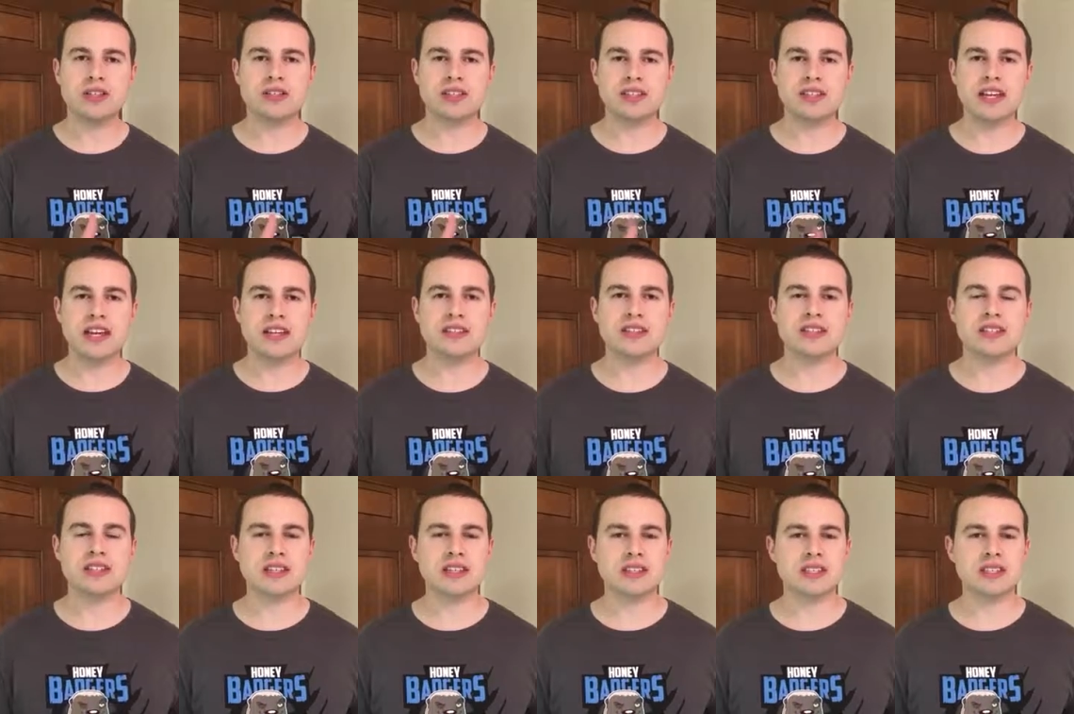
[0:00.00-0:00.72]

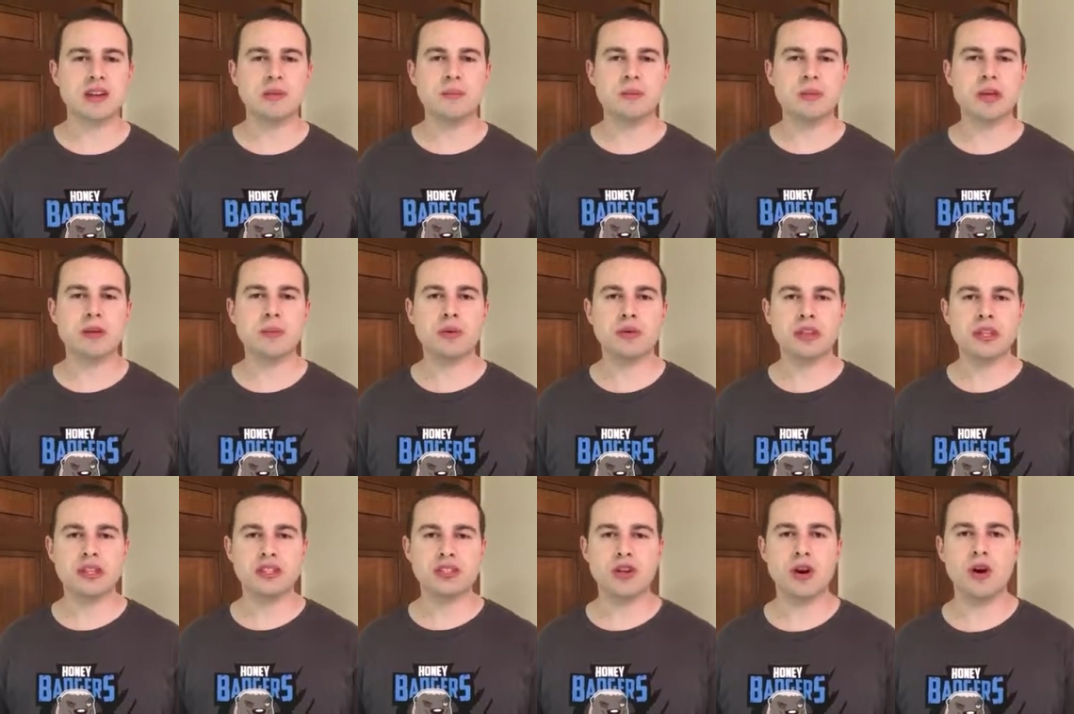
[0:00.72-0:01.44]
successes and some people
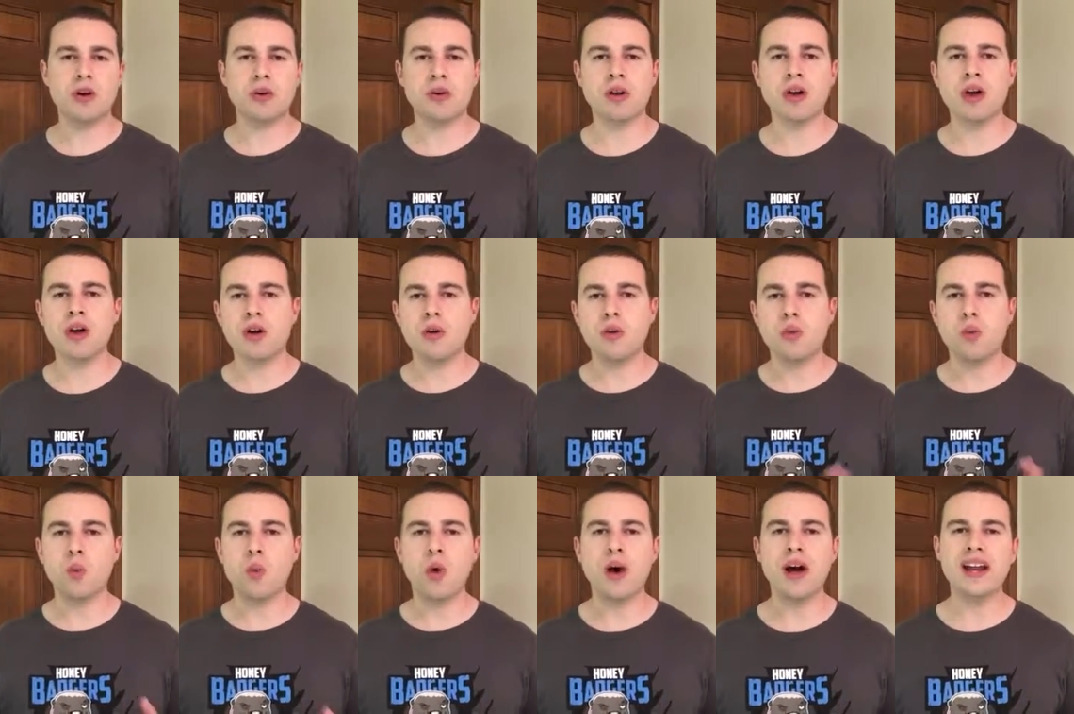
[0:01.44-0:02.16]
that don't.
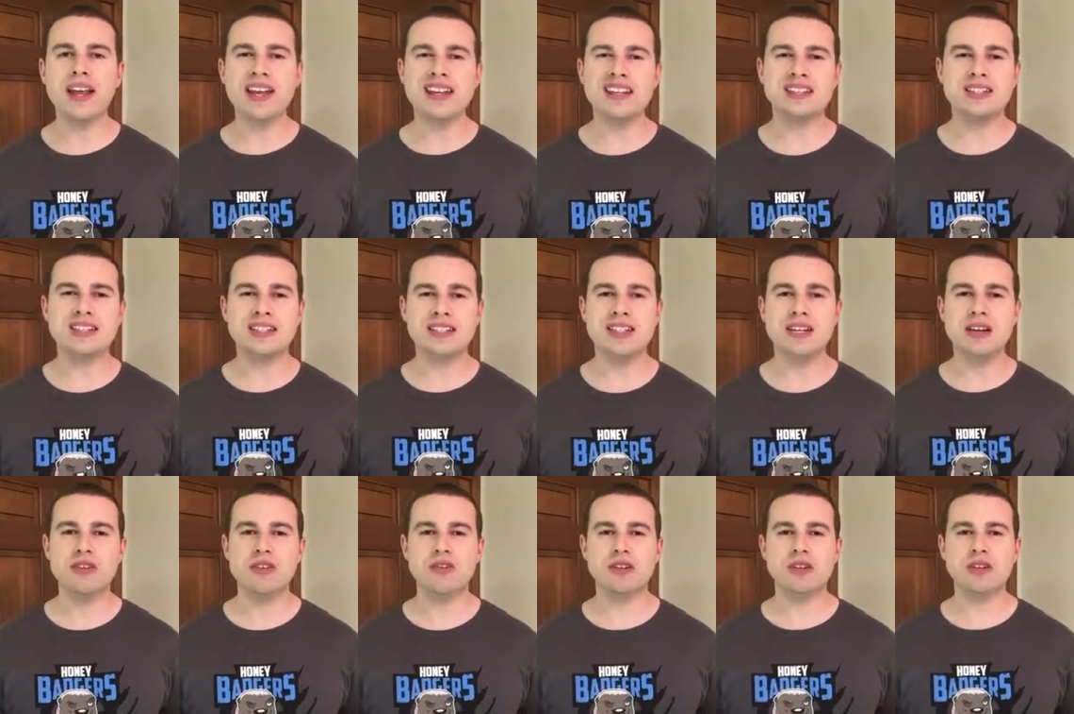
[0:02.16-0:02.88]
What is the
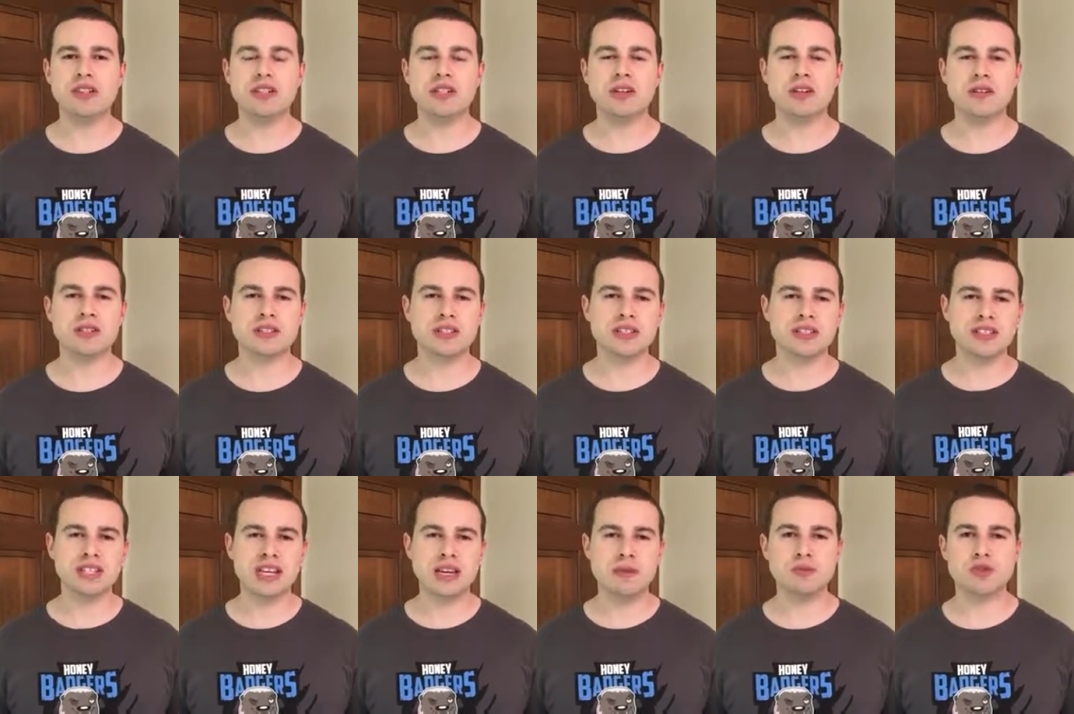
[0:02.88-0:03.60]
difference? You know, it's the
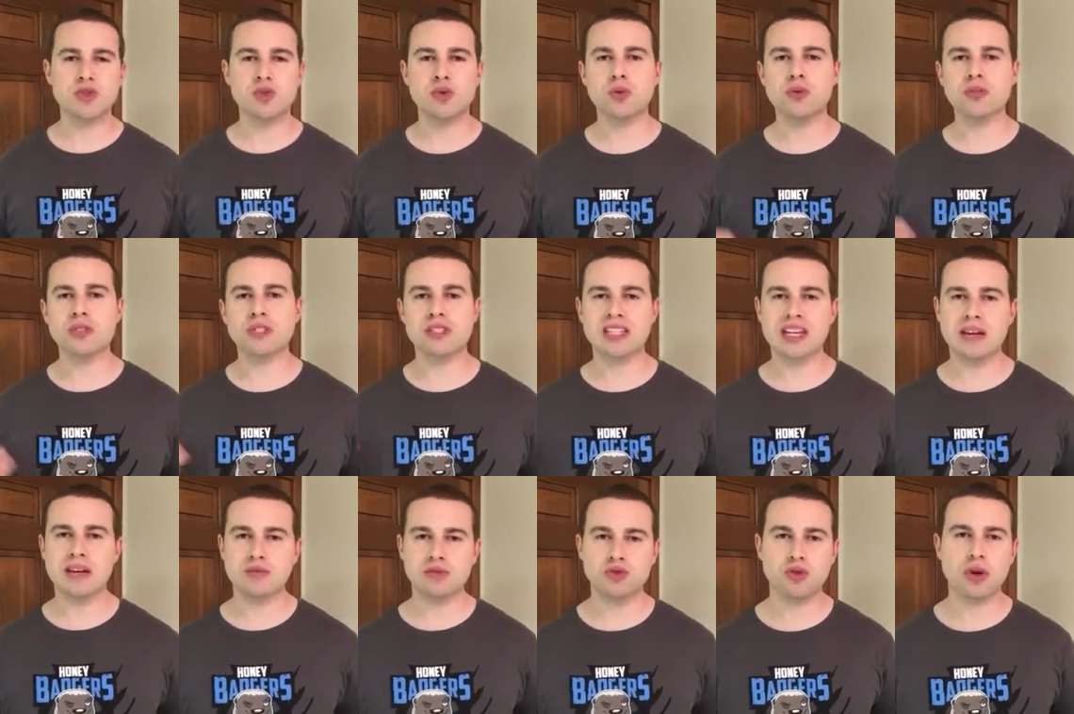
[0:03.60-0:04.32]
same tools, the
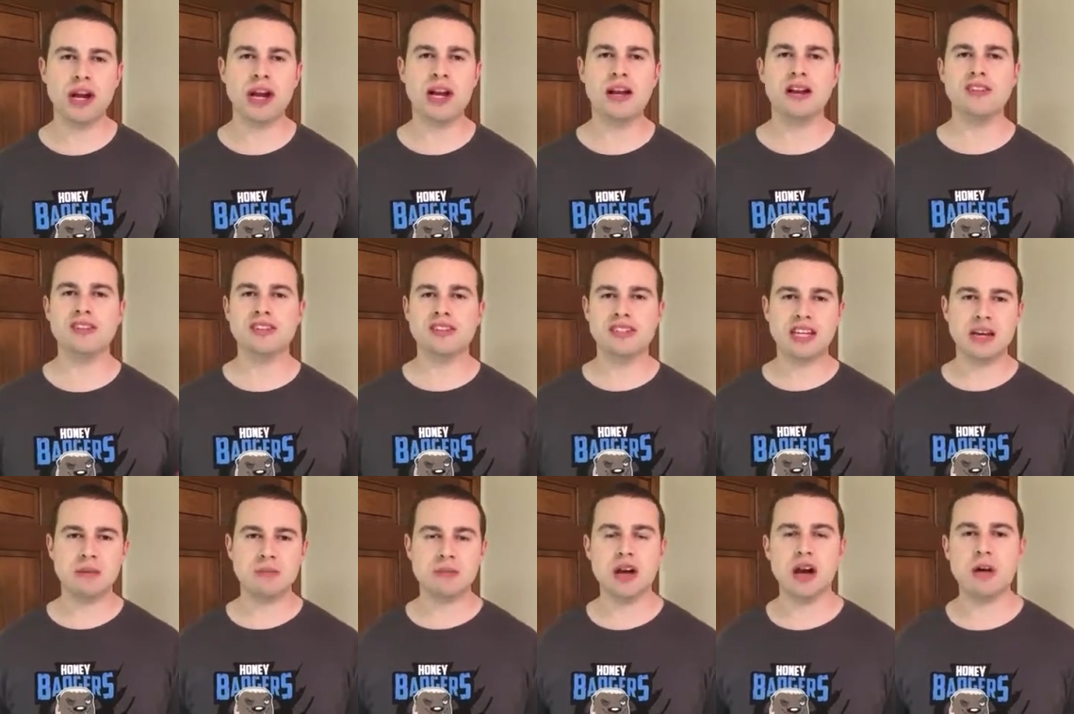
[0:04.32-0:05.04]
same training, the
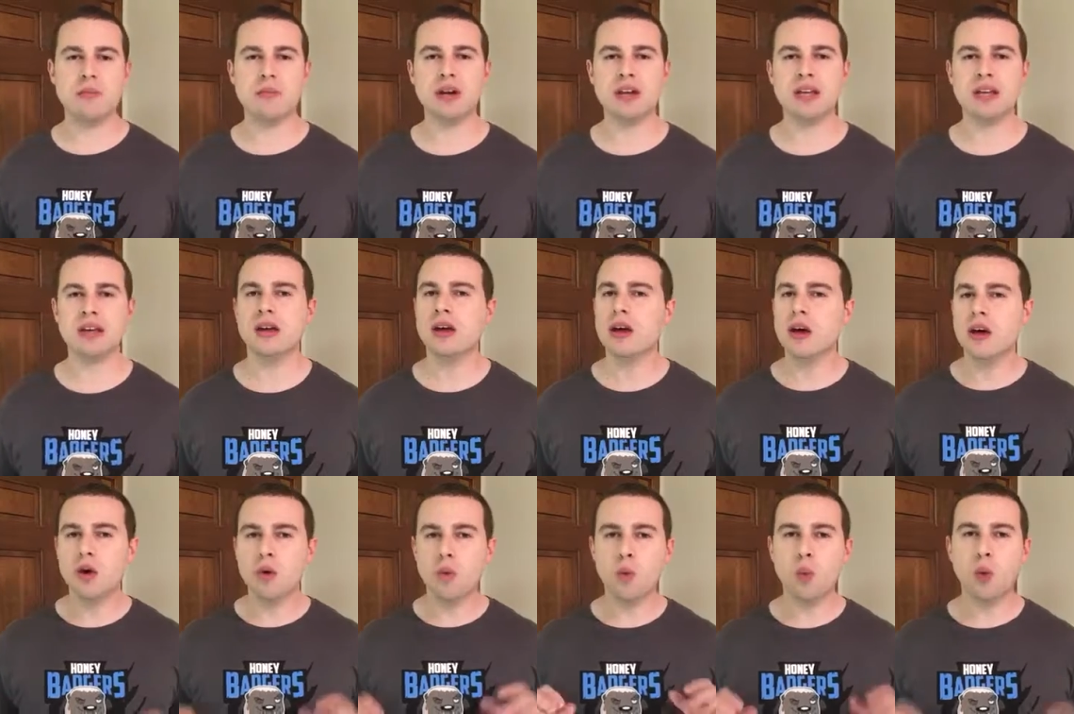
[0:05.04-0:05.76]
same company.
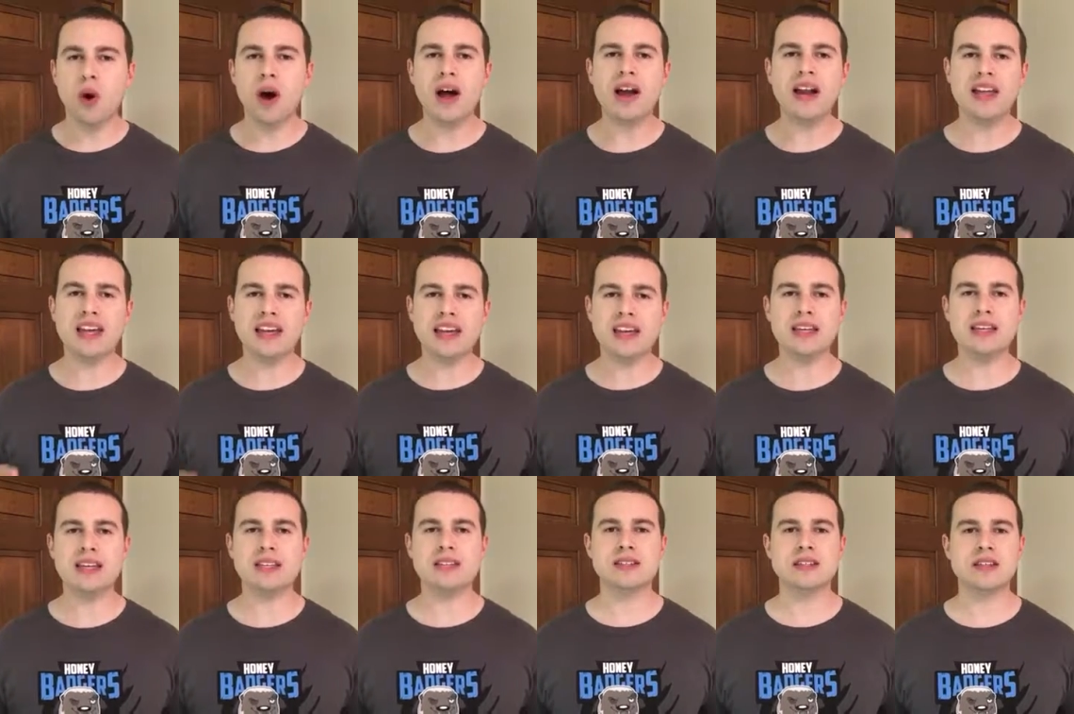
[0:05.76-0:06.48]
What
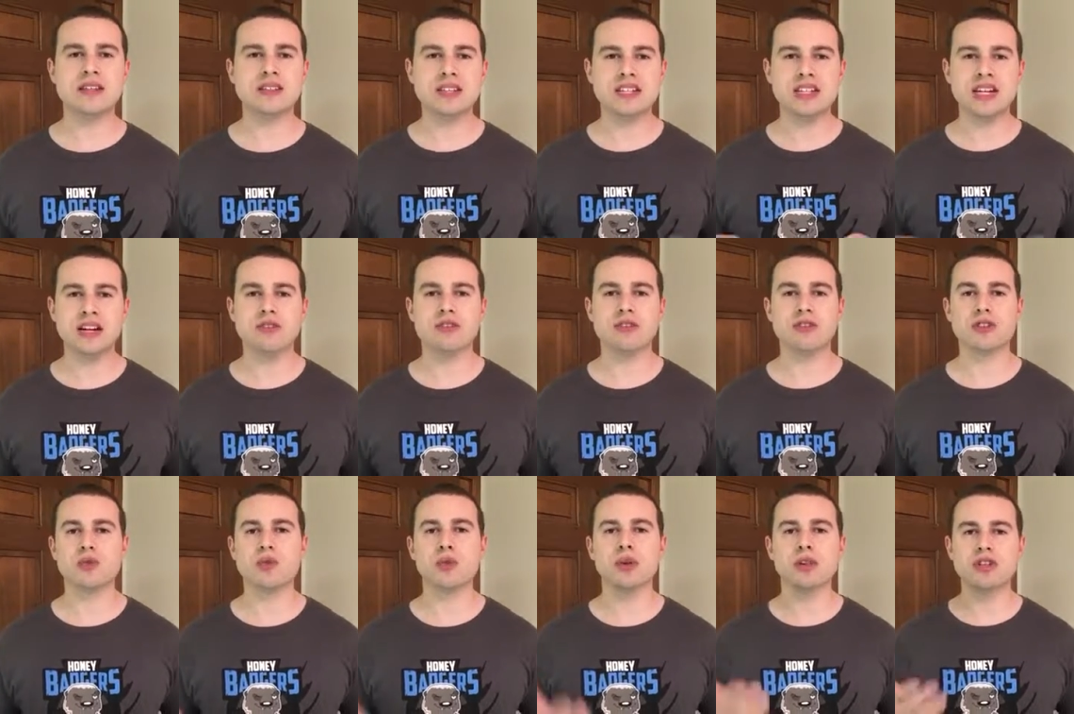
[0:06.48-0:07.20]
is the
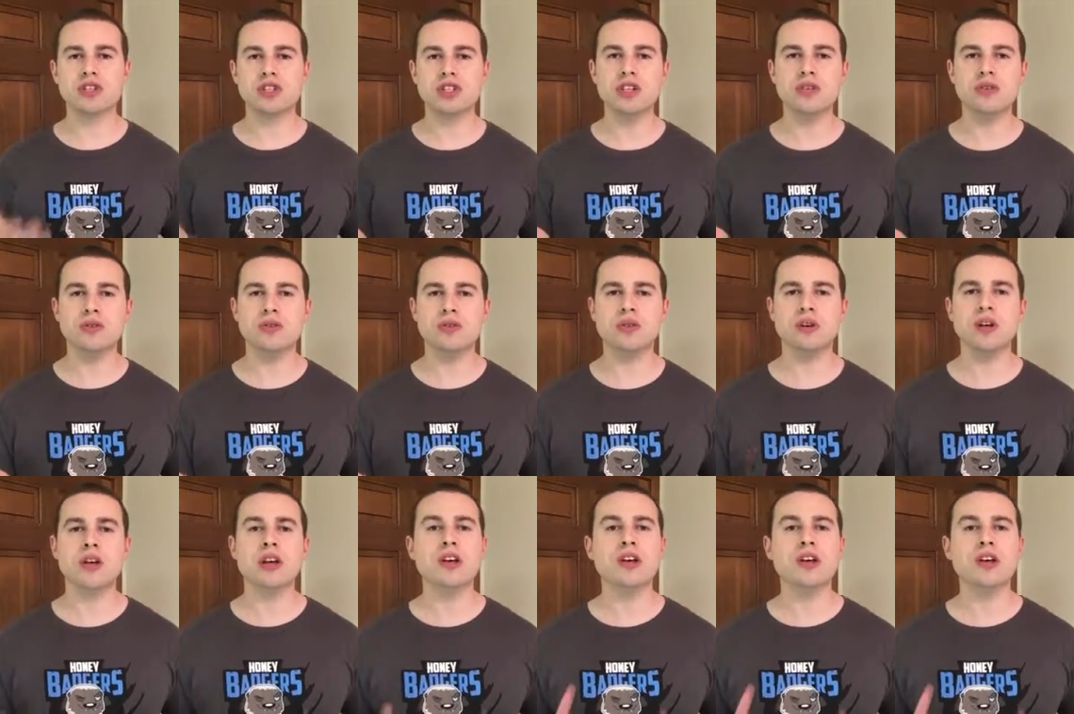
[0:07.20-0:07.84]
difference? Well, it's you.